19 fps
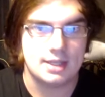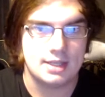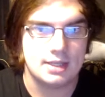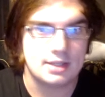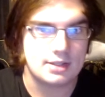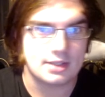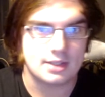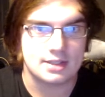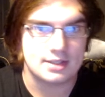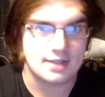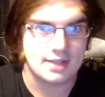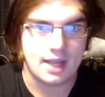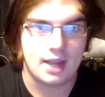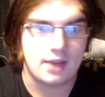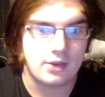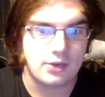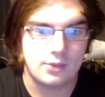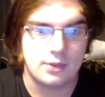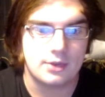exactly
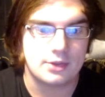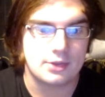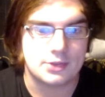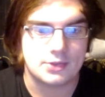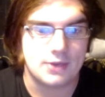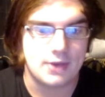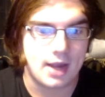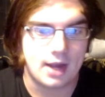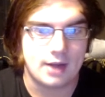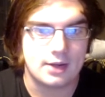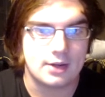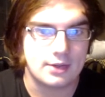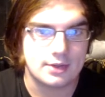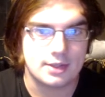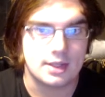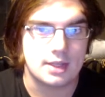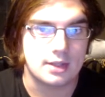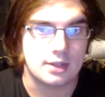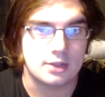where the tracker thing
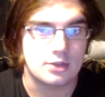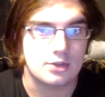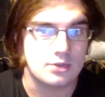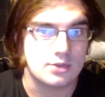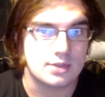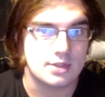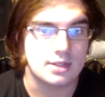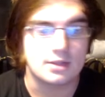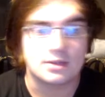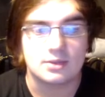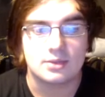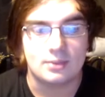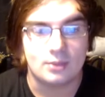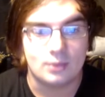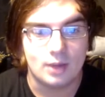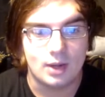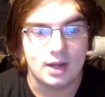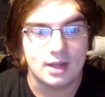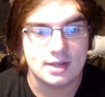that you sent
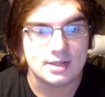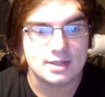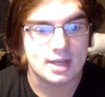was.